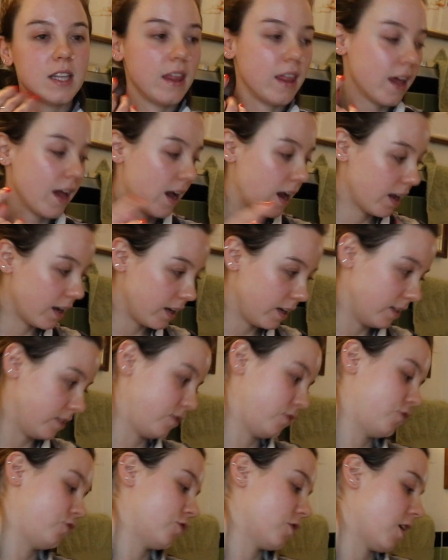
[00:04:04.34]
that
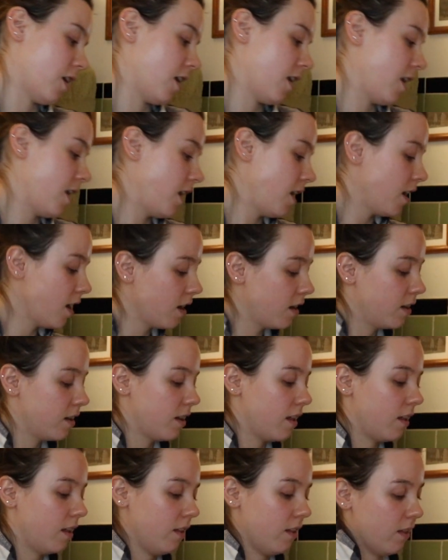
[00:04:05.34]
is dry,
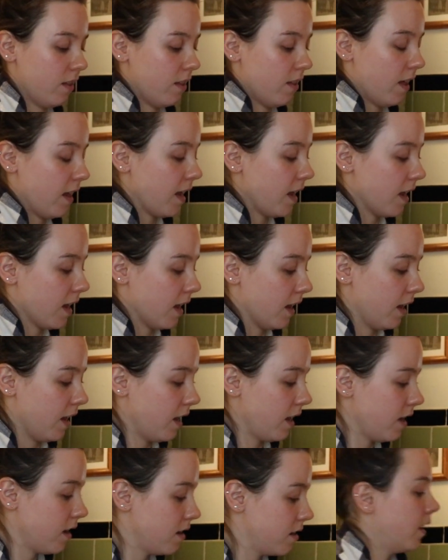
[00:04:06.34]

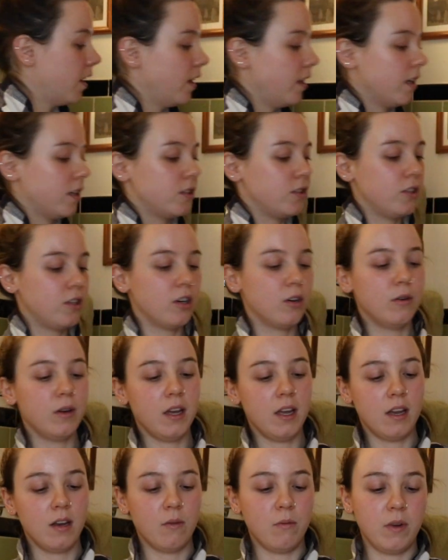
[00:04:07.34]
then I like to go
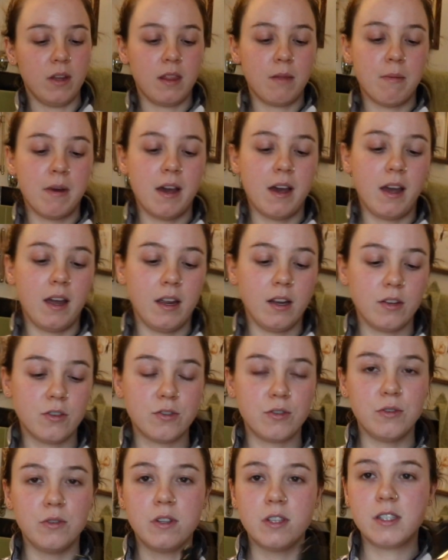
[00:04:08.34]
in with my
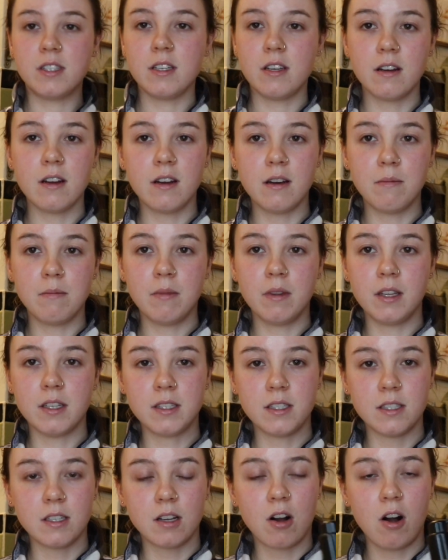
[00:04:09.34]
Truth Serum.
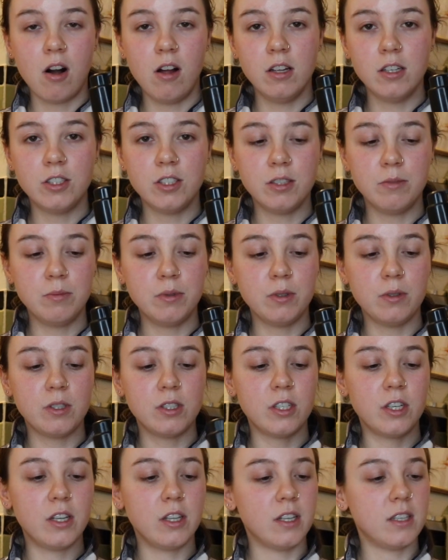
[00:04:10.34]
This is a collagen
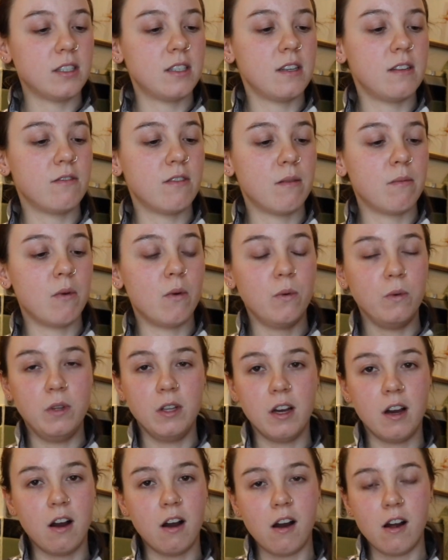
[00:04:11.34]
booster. This is from
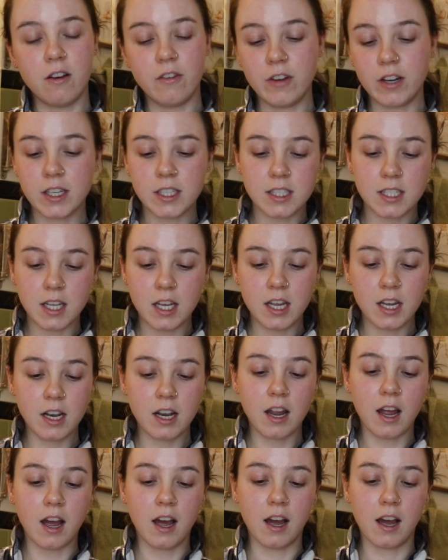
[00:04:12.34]
Ole
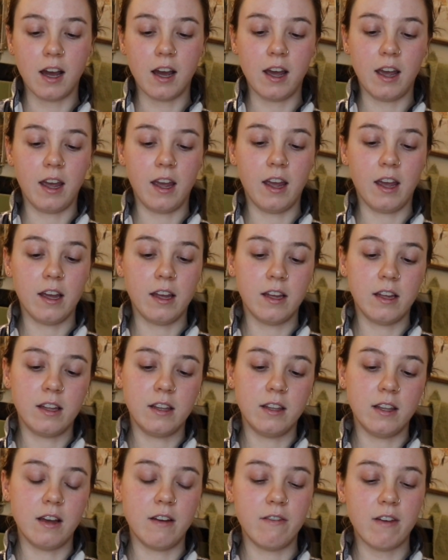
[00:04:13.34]
Henriksen. I
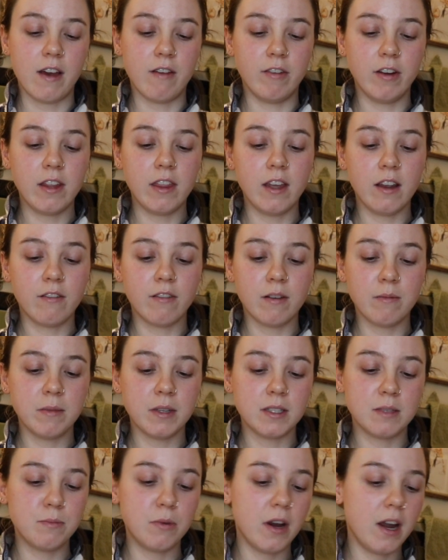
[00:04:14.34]
love everything from
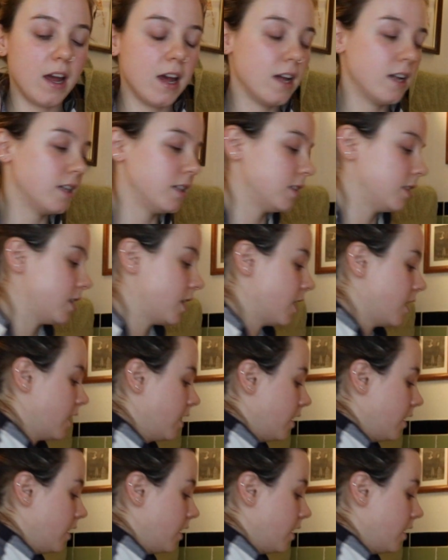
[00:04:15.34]
this brand.